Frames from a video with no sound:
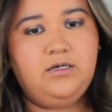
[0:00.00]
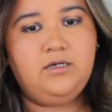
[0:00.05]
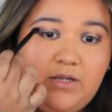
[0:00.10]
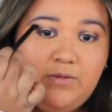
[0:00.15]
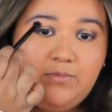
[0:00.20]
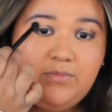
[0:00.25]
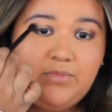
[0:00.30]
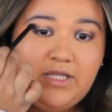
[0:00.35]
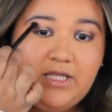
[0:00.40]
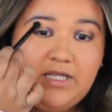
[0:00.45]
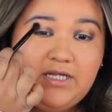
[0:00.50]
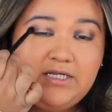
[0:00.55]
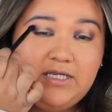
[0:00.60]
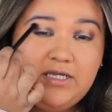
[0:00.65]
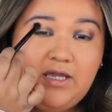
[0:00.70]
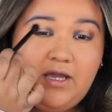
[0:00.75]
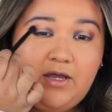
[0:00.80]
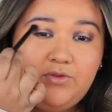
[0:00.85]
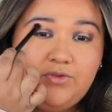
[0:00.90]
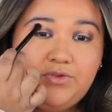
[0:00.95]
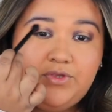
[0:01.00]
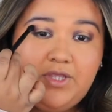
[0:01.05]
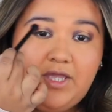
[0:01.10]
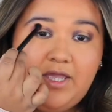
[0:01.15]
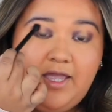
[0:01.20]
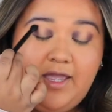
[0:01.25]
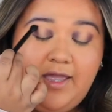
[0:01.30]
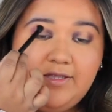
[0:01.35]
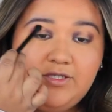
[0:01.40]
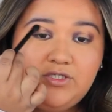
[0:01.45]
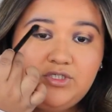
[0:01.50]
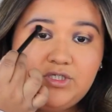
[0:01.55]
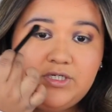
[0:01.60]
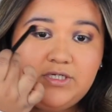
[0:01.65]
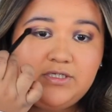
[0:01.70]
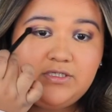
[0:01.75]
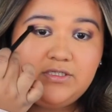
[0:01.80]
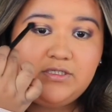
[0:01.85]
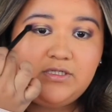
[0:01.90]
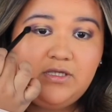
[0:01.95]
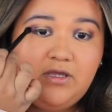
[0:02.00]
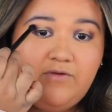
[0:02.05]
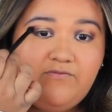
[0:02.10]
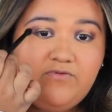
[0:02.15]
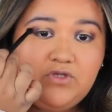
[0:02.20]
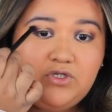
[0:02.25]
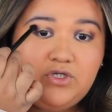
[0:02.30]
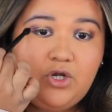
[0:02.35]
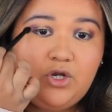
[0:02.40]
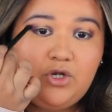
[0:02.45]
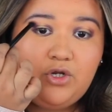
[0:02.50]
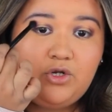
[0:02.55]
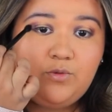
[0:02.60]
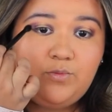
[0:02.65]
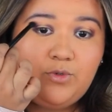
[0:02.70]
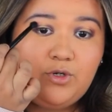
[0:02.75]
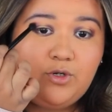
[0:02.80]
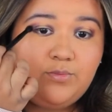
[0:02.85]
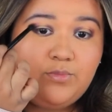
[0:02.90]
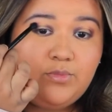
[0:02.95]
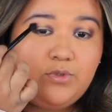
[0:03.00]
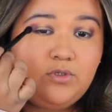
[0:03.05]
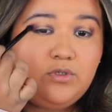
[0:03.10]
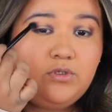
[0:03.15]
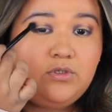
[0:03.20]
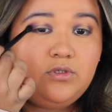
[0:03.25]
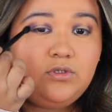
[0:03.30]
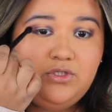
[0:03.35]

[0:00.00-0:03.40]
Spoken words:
and blending out the edges of the darker purple.